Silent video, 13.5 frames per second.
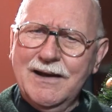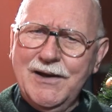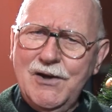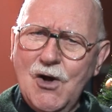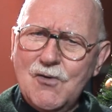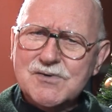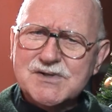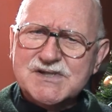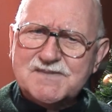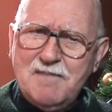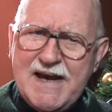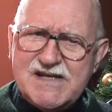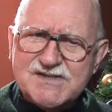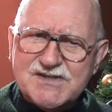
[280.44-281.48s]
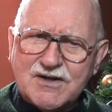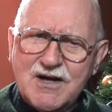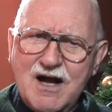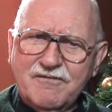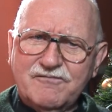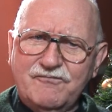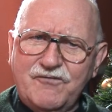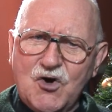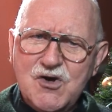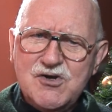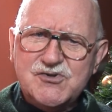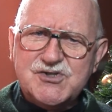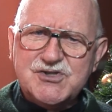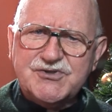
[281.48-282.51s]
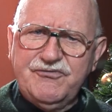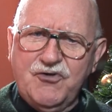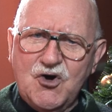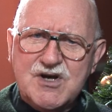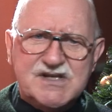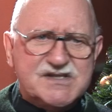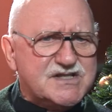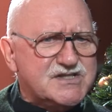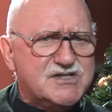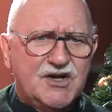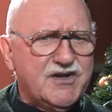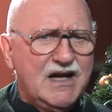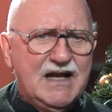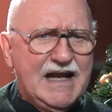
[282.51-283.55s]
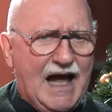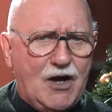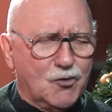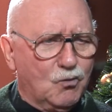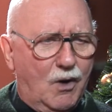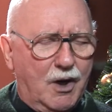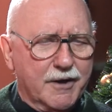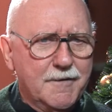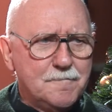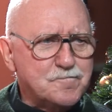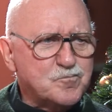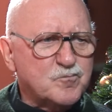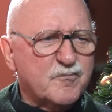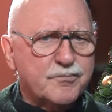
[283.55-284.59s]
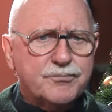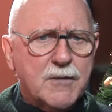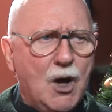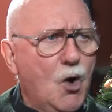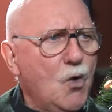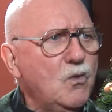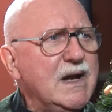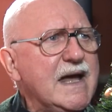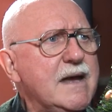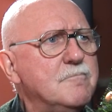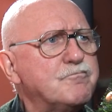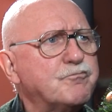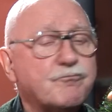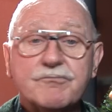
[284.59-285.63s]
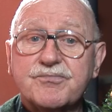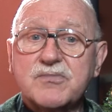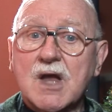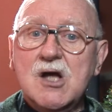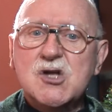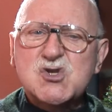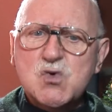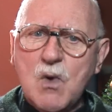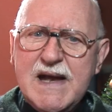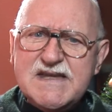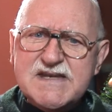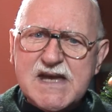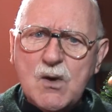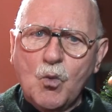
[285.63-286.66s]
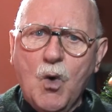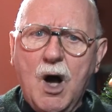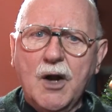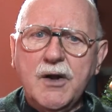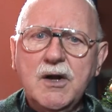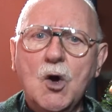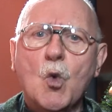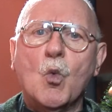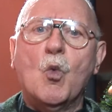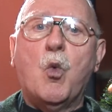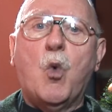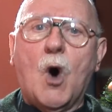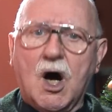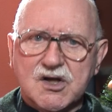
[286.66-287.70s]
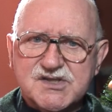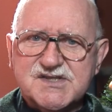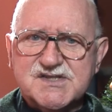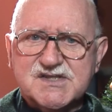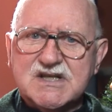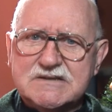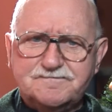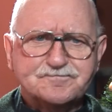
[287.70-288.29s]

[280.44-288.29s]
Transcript: You know, spacecraft Voyager's voice is not a loud one, only 21 watts